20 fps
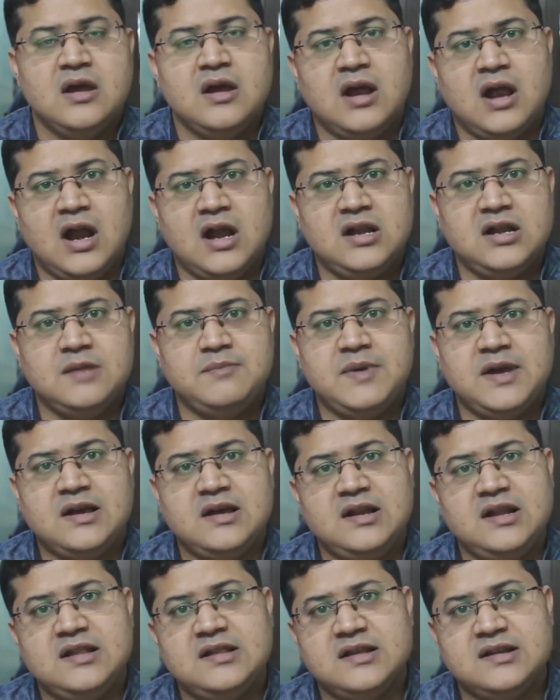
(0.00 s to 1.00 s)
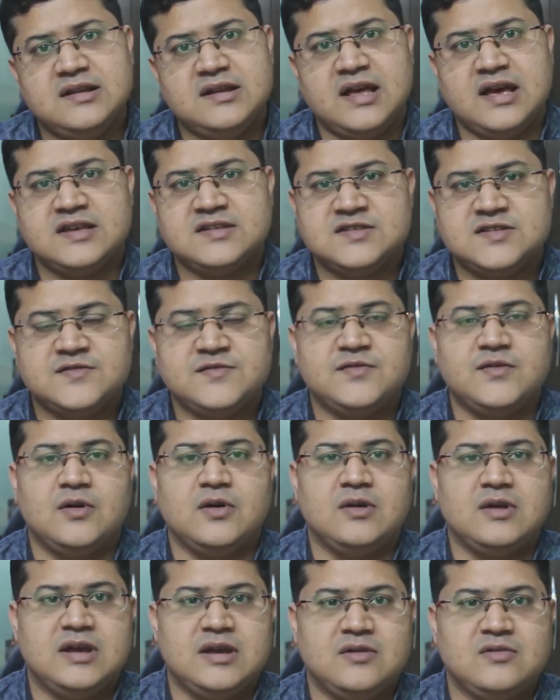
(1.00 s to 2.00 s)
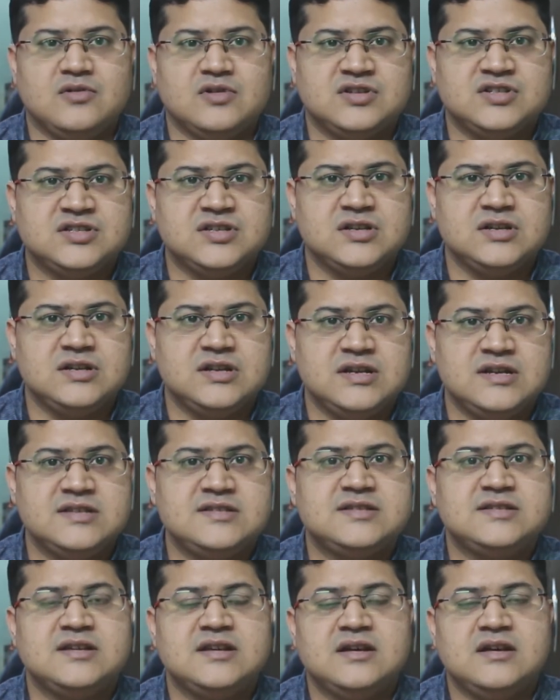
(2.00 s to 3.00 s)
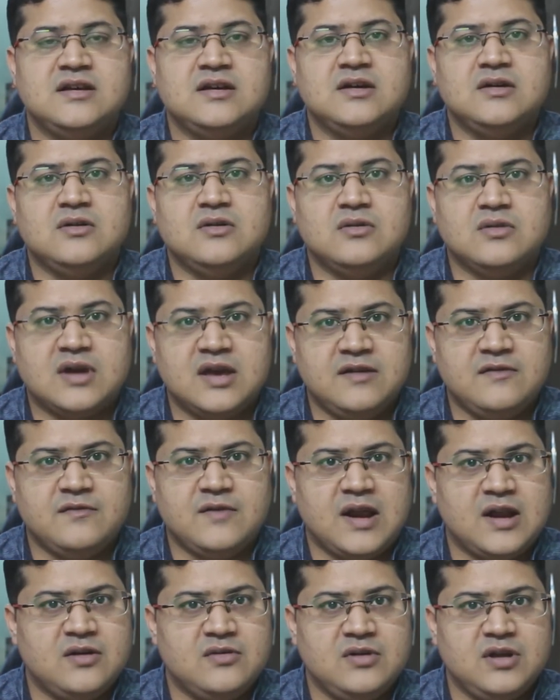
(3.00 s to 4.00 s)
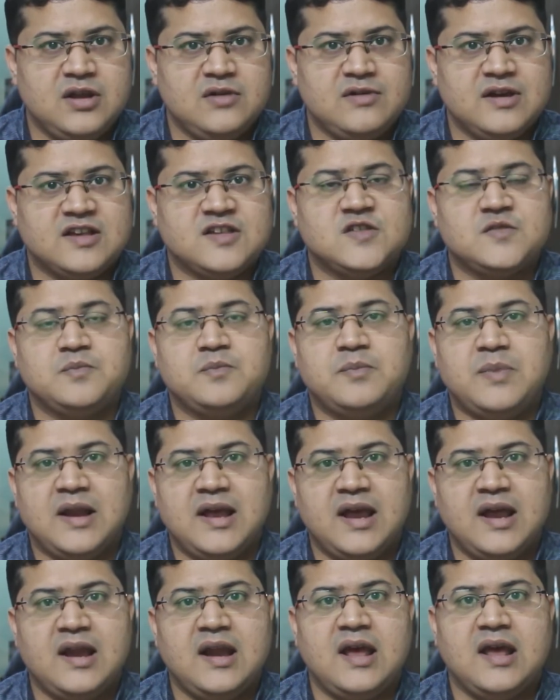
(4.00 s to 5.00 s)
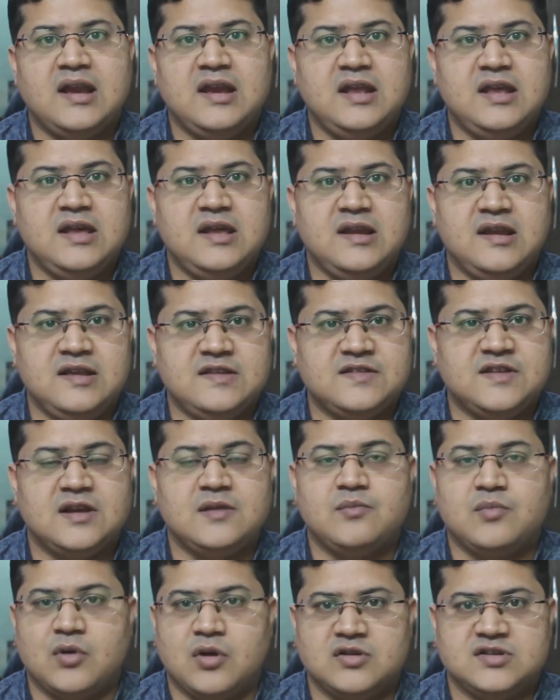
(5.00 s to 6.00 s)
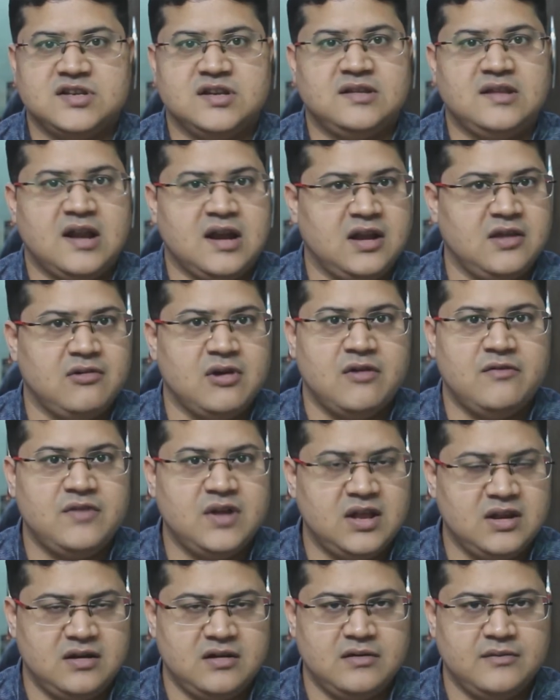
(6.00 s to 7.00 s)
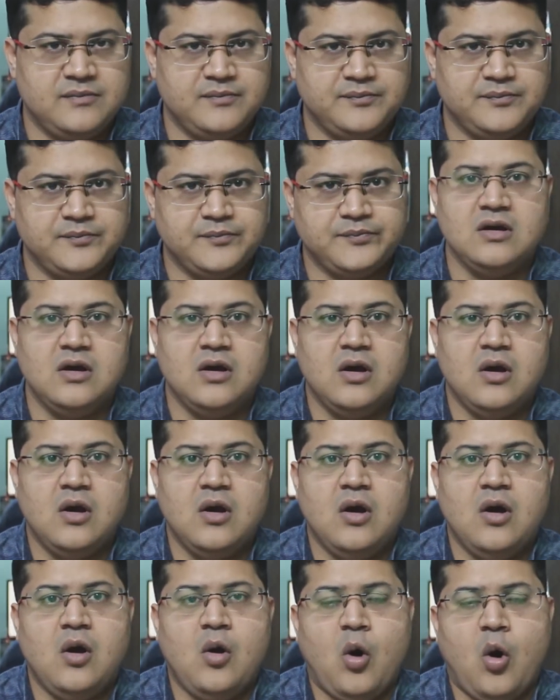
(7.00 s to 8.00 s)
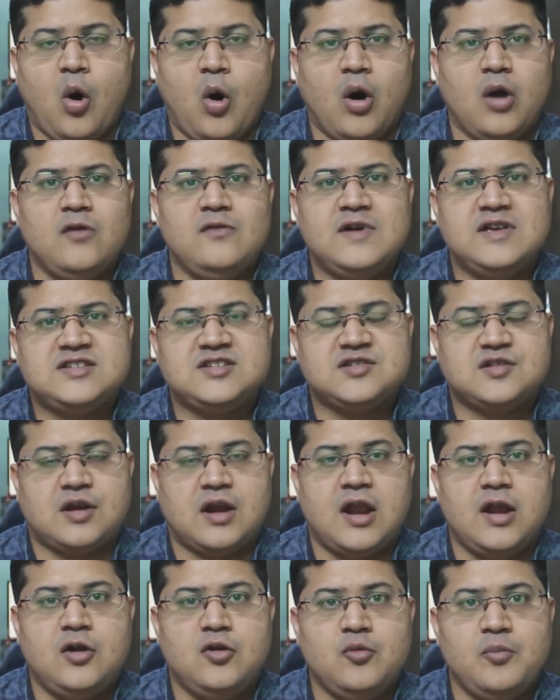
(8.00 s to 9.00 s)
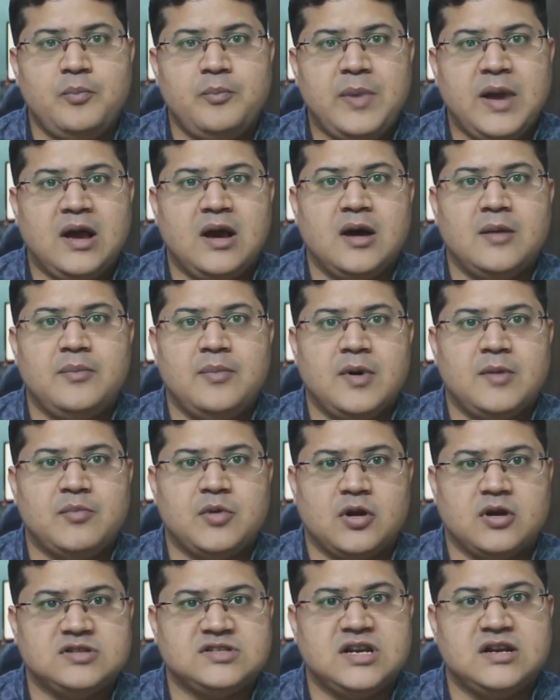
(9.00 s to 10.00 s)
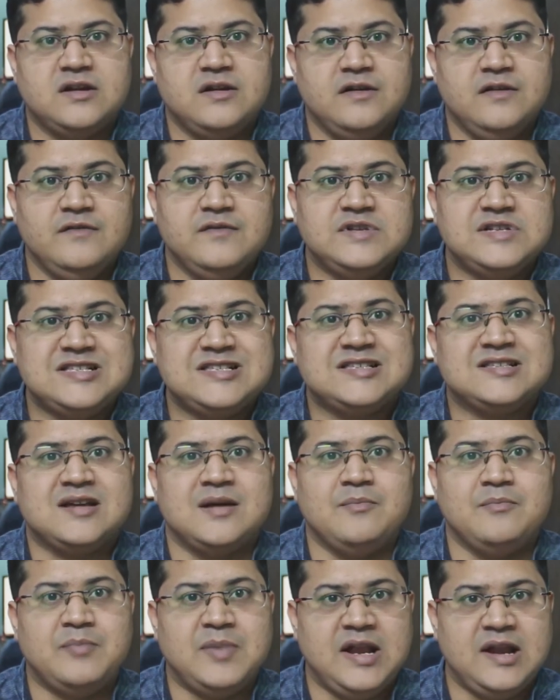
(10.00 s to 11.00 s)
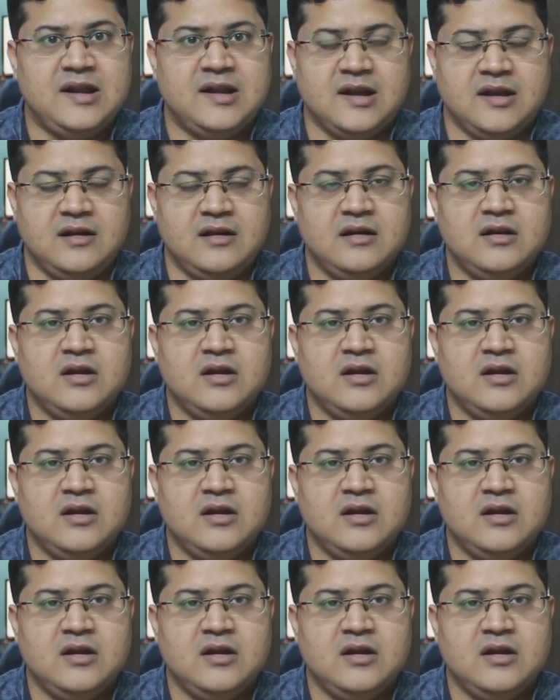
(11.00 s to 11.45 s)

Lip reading: And typically the next following question is, okay, why don't you explain any recent project that you have done? Always try to pick up a project which is completed.